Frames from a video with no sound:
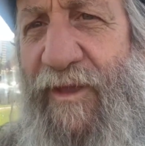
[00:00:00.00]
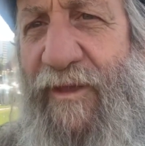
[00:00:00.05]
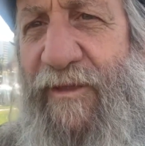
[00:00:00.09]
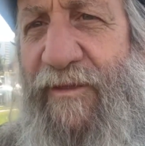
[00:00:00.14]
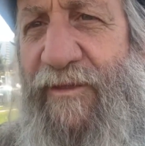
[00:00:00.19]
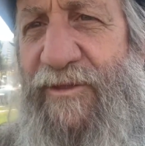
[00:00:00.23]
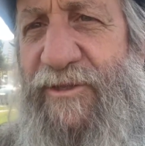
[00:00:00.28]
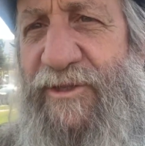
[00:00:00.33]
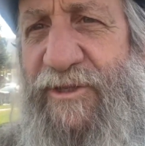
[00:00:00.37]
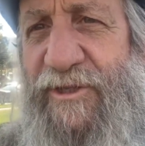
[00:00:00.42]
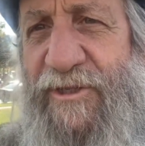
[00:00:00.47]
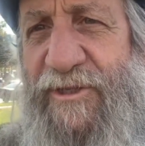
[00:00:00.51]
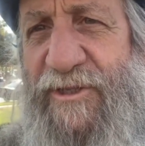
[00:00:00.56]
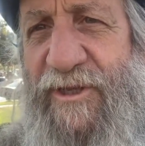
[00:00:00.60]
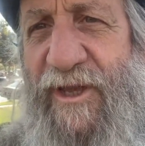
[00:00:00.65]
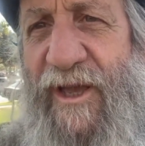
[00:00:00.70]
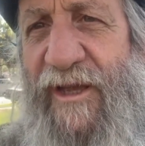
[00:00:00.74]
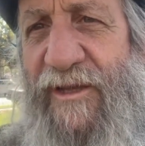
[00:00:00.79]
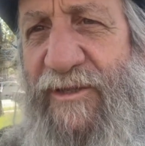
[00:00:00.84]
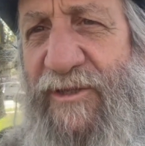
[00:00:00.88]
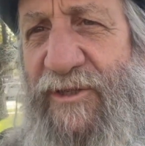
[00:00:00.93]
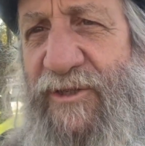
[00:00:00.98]

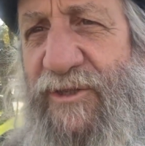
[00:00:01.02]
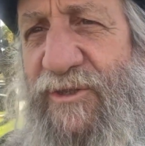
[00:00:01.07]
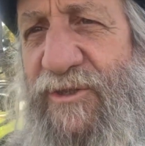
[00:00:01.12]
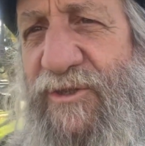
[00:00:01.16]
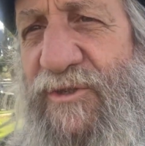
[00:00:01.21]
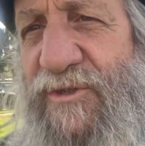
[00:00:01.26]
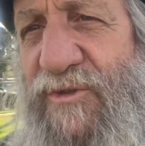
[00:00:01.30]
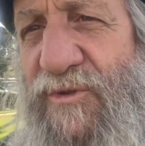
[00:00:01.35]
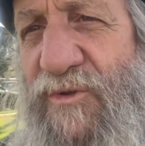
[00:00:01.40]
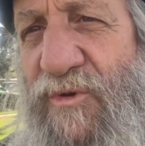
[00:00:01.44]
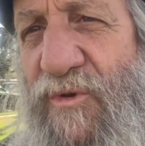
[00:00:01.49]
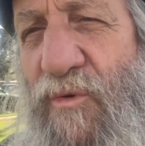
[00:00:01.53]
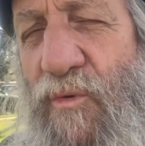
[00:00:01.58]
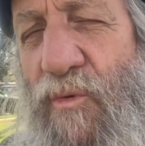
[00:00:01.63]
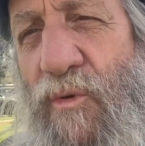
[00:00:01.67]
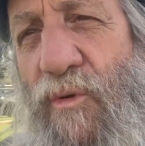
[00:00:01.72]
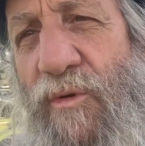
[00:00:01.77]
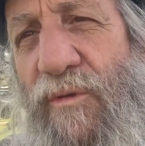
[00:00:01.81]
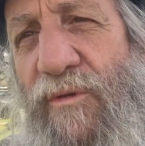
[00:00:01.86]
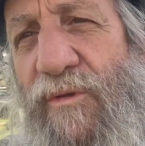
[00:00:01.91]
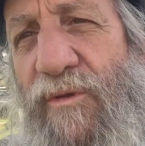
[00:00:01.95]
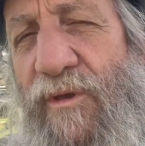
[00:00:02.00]
success
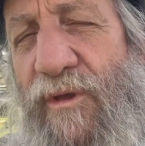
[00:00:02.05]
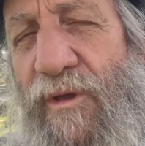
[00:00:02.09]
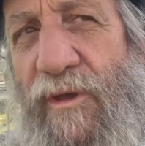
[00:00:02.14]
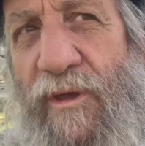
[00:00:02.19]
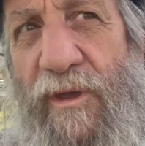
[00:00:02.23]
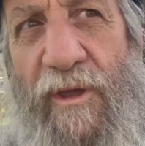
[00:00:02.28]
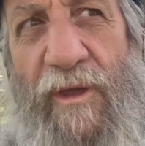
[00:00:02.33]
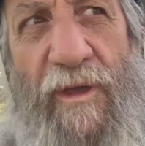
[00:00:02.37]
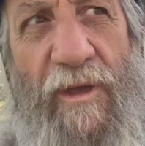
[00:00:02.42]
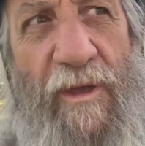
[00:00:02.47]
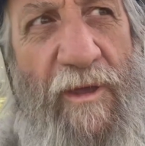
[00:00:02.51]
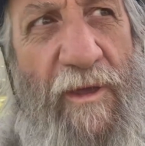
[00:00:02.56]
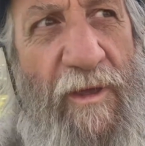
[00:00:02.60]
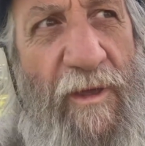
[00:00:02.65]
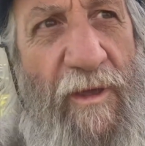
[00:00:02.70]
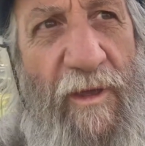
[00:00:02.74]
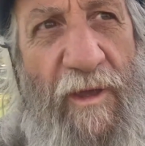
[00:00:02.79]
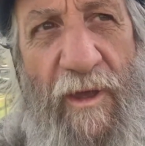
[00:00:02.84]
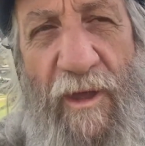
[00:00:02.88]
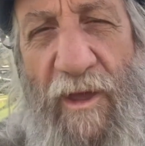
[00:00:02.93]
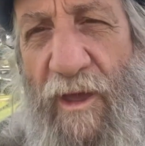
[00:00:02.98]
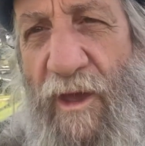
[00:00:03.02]
or the
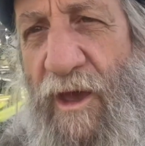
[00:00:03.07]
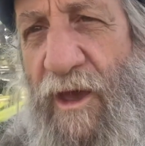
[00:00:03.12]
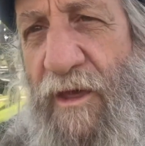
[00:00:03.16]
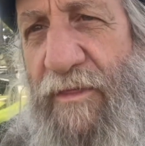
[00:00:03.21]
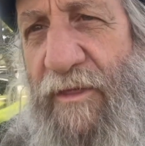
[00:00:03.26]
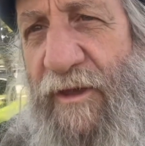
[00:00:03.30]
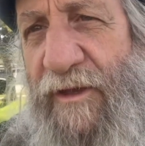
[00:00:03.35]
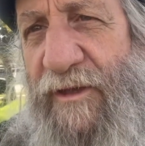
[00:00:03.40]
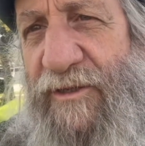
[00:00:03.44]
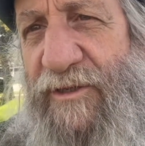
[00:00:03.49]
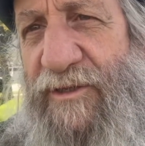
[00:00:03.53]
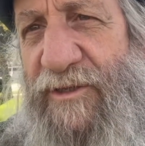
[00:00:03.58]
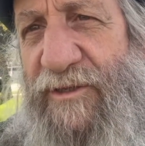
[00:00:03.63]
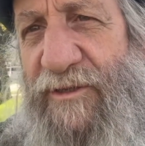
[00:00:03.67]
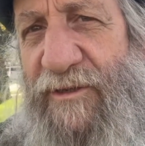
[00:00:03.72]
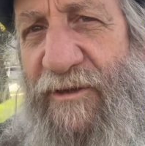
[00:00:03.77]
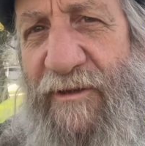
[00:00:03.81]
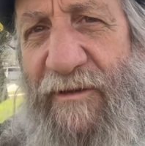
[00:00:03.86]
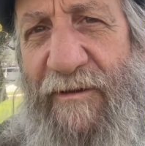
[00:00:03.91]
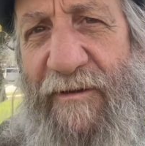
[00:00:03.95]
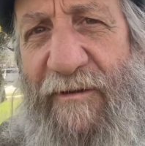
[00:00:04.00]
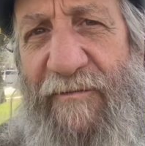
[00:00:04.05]
ethics
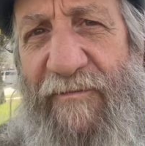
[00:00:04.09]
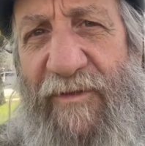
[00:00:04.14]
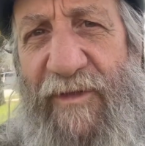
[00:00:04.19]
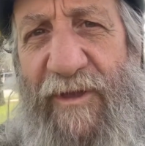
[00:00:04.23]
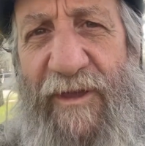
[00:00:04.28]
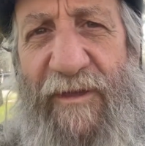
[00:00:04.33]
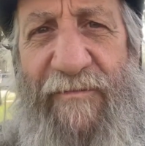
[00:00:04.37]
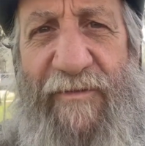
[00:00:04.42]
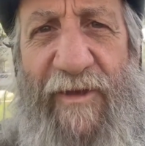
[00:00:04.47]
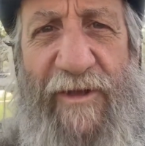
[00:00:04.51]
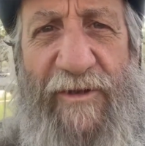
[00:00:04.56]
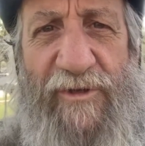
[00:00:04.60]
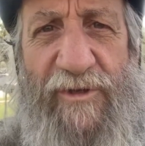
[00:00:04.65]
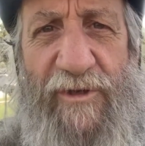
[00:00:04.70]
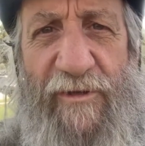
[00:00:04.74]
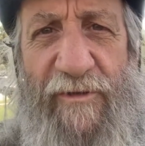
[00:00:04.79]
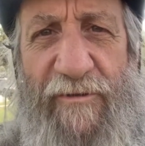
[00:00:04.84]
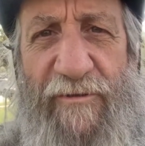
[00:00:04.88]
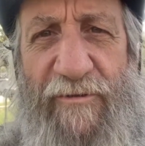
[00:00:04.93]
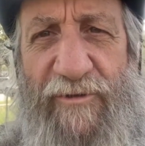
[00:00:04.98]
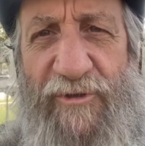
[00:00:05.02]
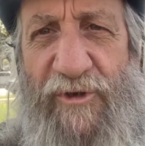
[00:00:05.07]
of the
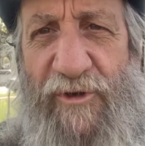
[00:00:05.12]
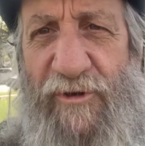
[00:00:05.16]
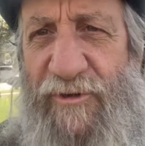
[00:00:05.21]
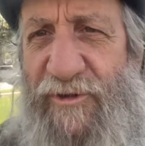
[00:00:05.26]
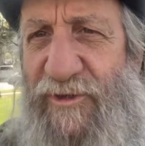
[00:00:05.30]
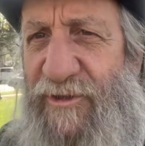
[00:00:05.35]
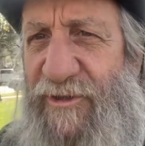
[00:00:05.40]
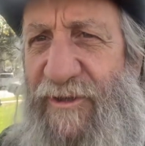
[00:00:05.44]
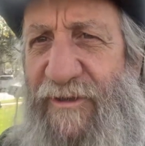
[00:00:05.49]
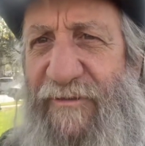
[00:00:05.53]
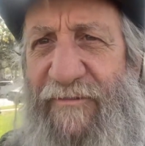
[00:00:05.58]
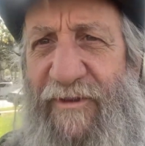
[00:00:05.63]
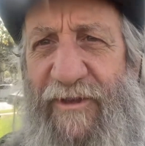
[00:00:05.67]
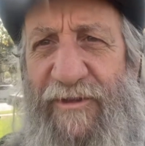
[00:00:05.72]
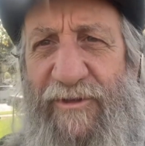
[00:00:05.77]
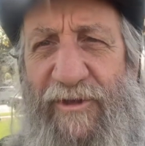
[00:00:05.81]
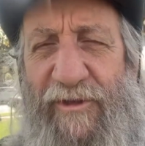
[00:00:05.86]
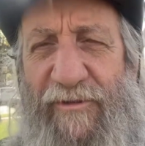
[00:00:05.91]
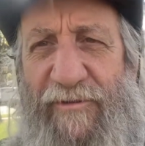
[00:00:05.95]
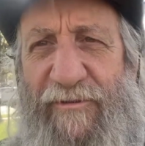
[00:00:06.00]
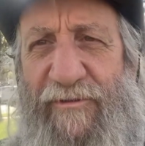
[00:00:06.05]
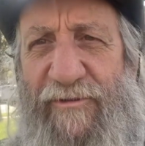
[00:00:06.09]
evangelical church. The
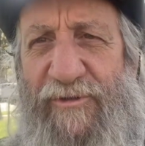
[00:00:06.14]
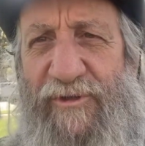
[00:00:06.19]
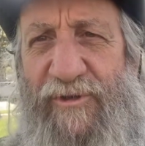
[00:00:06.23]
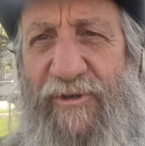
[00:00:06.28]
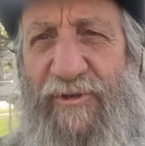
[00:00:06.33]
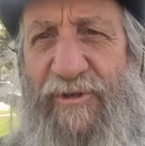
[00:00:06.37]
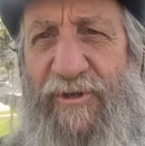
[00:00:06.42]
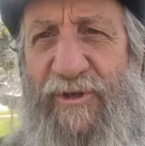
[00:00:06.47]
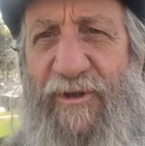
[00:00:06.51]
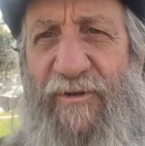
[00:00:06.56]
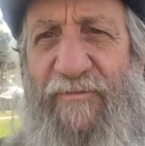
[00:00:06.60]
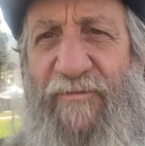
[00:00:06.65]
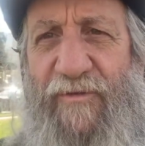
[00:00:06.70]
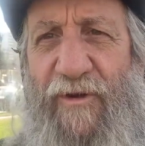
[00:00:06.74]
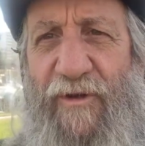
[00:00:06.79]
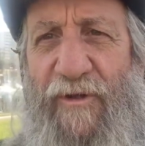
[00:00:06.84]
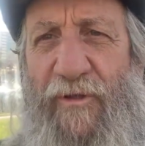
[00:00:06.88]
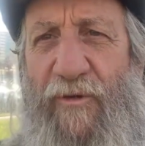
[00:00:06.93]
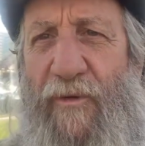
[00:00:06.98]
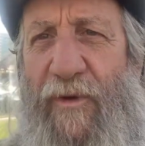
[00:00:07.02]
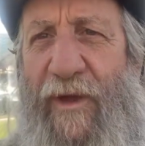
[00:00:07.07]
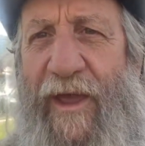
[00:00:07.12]
evangelical church can
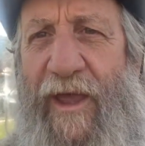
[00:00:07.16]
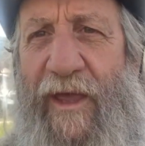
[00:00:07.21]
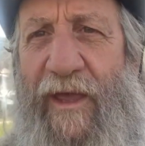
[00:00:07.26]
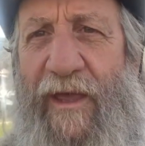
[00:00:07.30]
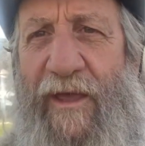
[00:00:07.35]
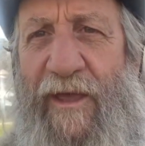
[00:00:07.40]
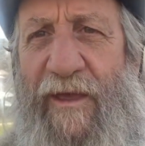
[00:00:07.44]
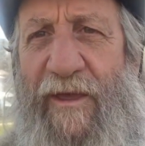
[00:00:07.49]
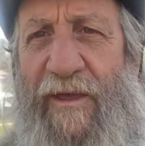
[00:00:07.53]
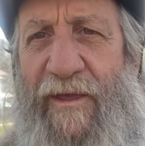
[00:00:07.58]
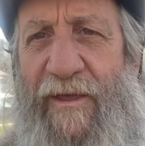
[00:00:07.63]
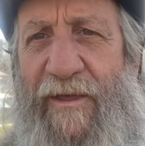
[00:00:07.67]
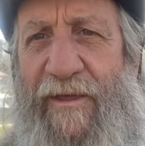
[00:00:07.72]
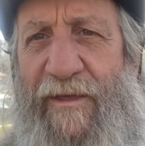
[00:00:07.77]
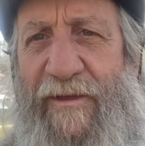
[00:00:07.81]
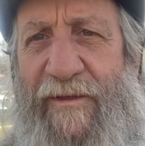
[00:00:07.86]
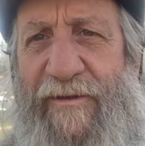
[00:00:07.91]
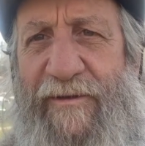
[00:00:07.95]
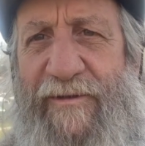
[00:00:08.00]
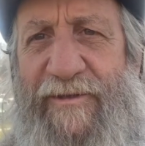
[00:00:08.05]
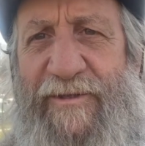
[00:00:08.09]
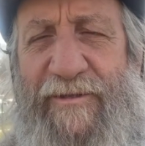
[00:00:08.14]
fall away
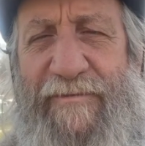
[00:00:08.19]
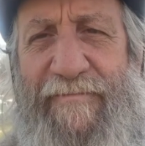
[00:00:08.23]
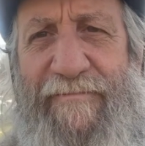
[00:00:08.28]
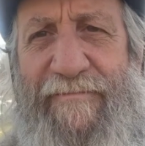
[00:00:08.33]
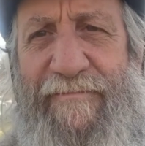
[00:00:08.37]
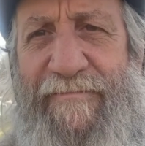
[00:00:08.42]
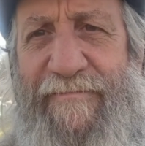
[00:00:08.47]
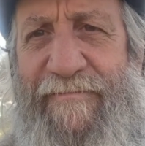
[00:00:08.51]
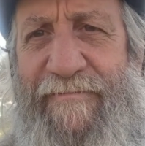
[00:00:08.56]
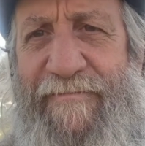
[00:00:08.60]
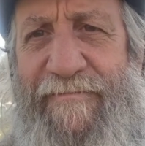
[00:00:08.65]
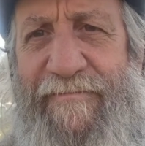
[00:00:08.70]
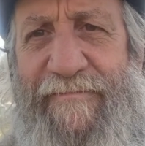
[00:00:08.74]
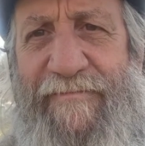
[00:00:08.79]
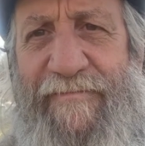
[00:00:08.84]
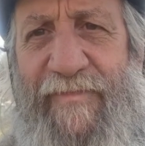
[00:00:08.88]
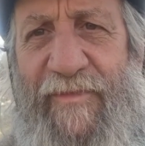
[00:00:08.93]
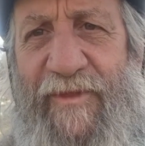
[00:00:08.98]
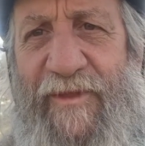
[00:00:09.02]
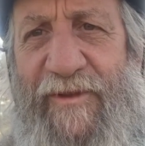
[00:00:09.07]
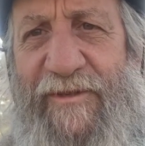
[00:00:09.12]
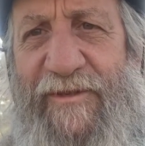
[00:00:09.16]
into some
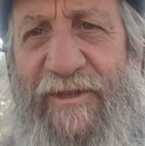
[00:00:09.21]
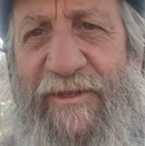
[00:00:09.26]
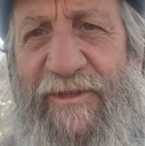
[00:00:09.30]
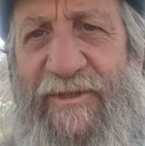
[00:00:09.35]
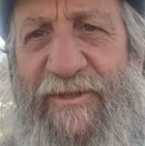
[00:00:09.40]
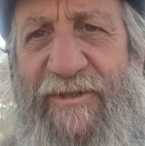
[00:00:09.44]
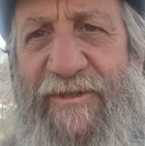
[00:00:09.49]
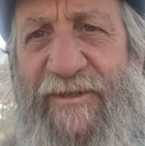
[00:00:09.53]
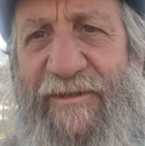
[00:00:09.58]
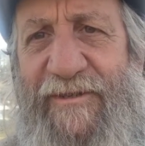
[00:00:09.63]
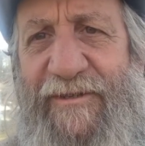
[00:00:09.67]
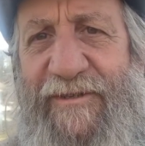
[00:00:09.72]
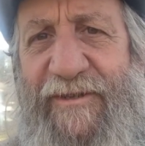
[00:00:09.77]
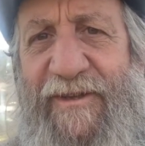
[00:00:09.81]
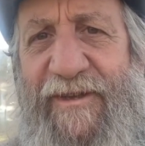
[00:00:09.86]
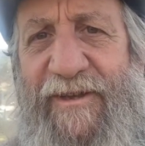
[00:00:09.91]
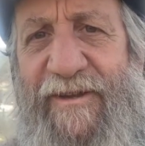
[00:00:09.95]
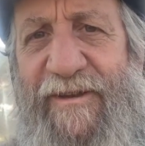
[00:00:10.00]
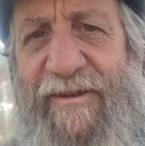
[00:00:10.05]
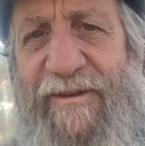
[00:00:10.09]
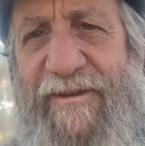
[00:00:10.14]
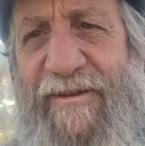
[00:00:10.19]
distant
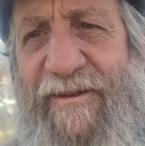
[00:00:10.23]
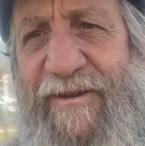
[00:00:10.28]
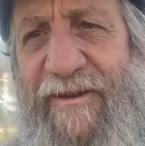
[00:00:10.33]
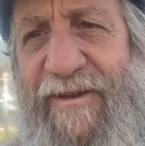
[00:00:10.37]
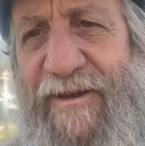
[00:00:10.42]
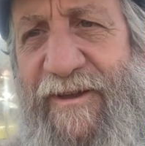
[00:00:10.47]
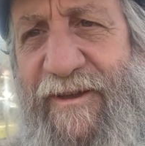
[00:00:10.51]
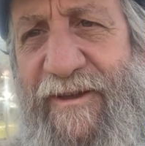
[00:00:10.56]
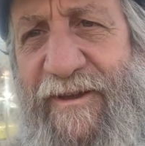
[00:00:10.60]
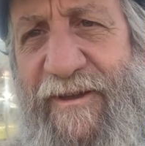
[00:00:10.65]
and